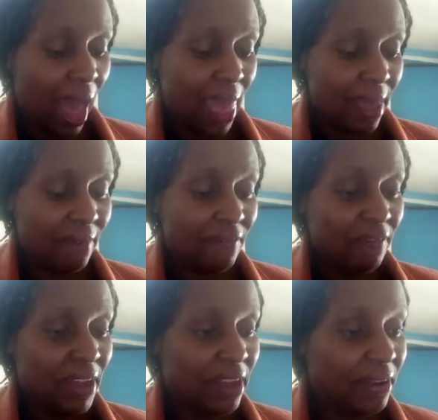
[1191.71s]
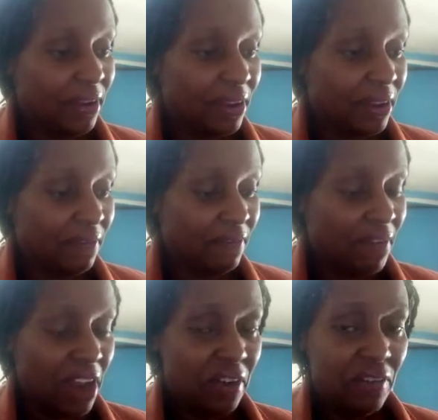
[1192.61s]
I am very,
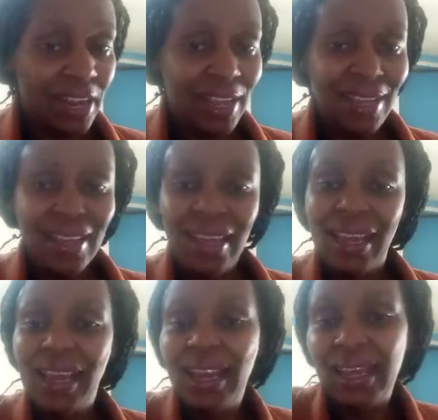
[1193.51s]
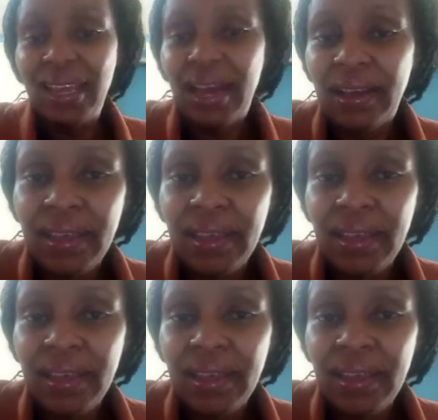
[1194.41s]
very clear.